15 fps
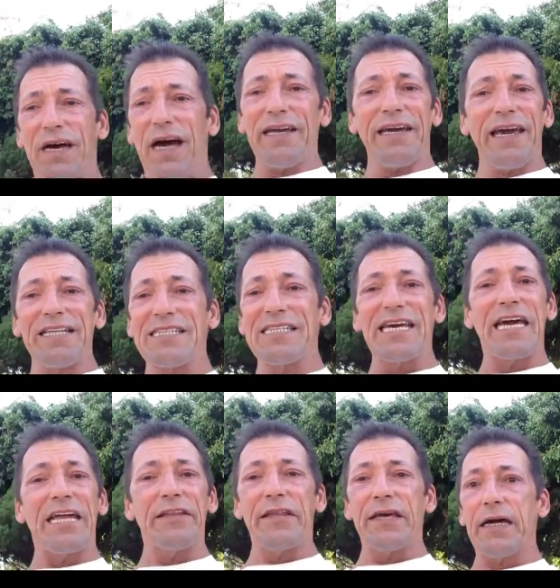I can't say
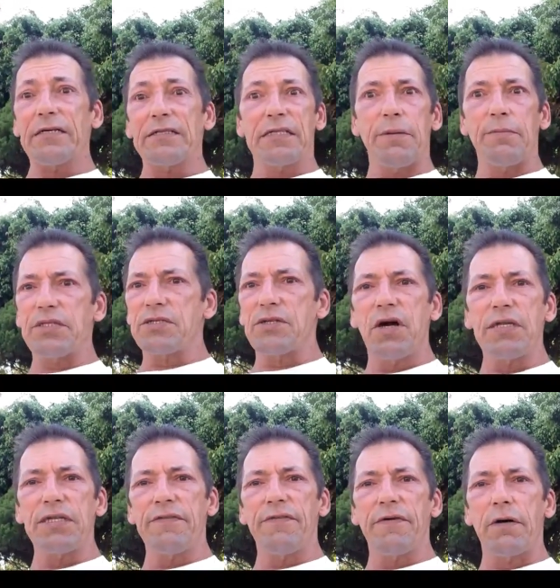anything else that is
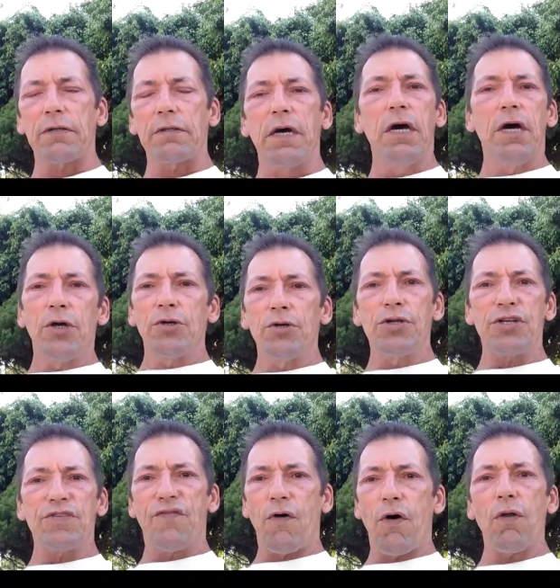not difficult. You
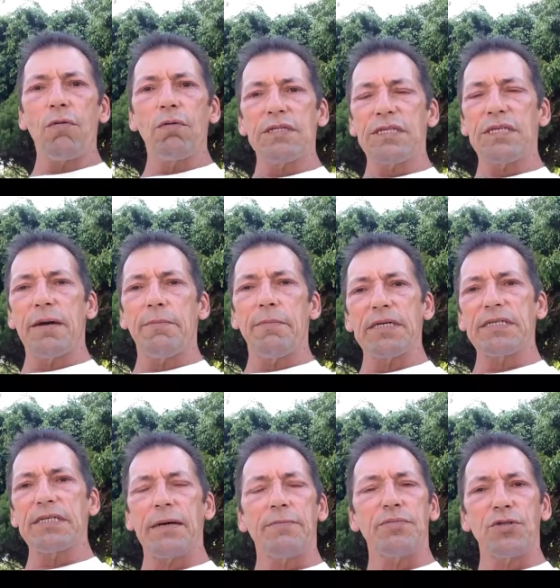just follow it step by
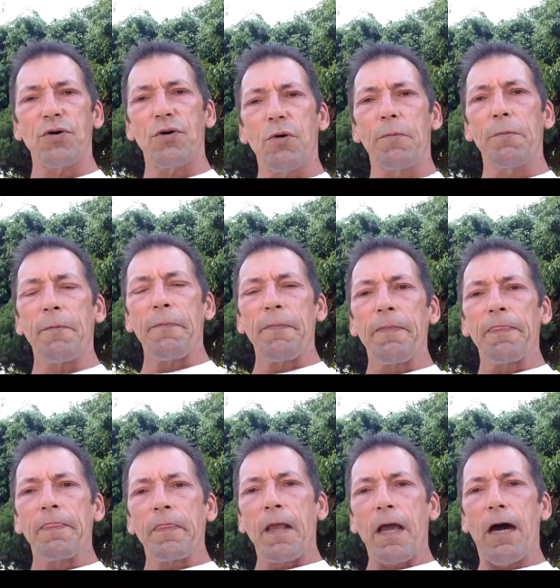step. So
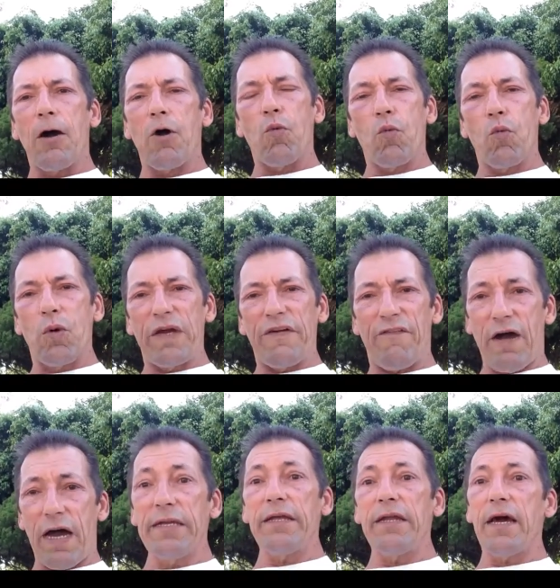uh, we
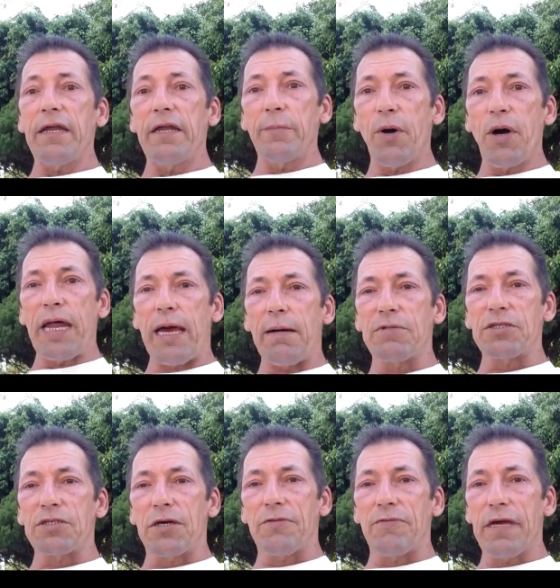find an item on
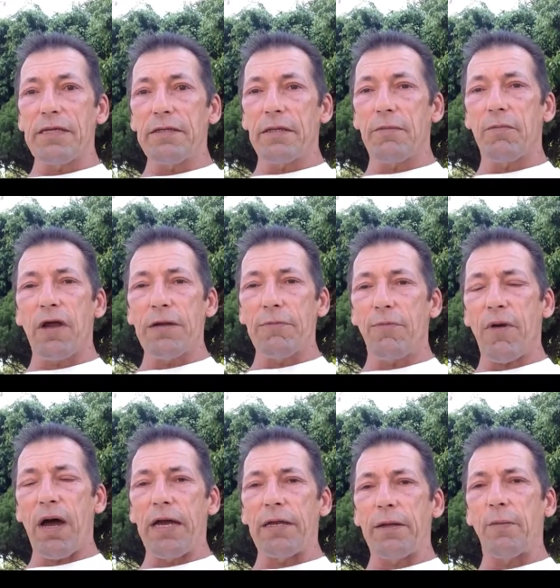Amazon, right? The right
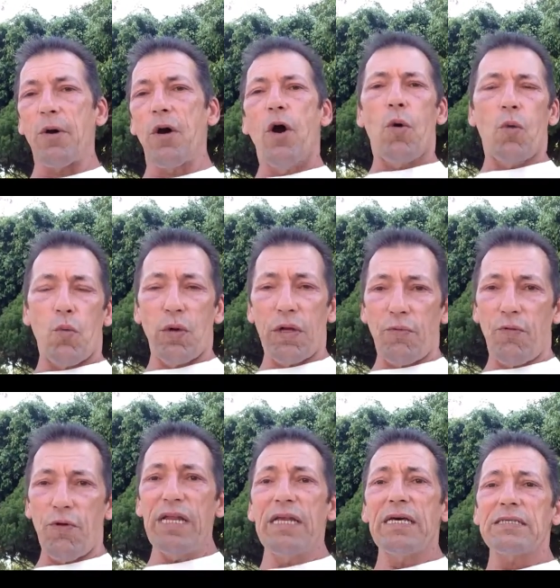item. We
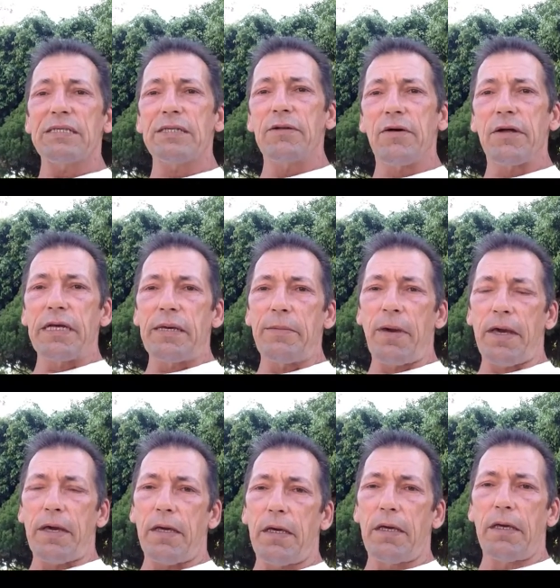relist it on
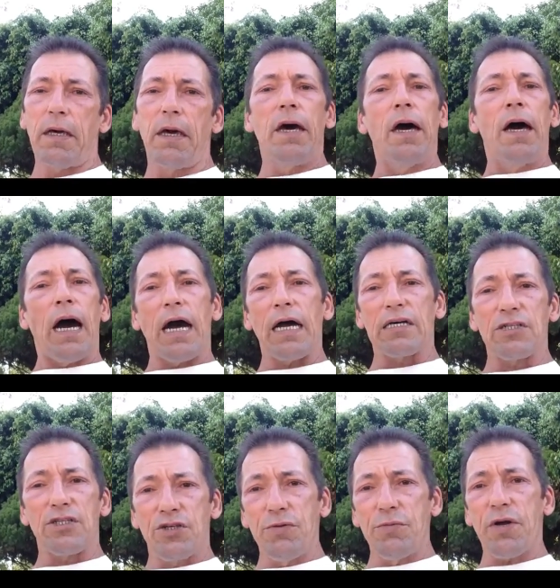eBay. A
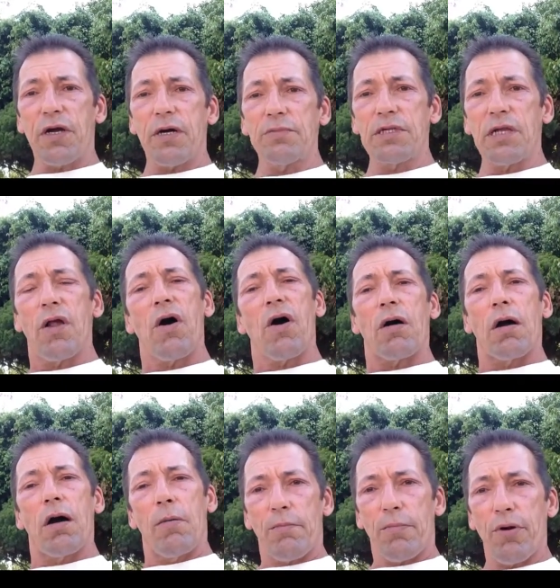consumer comes along,
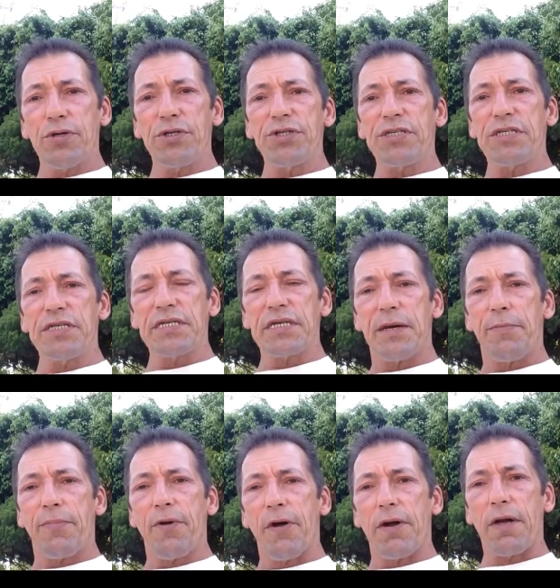purchases
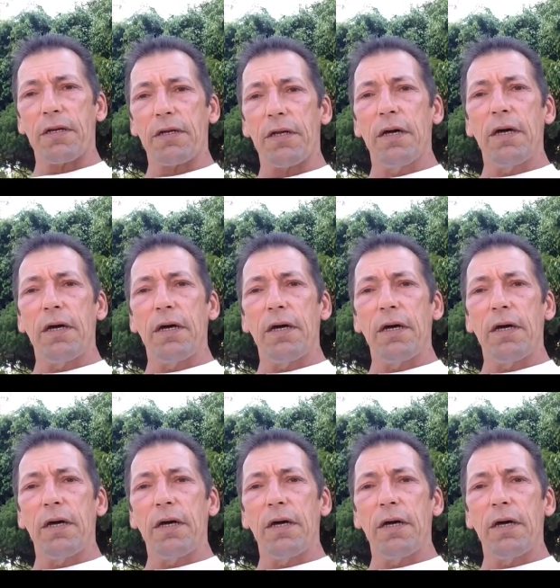that product.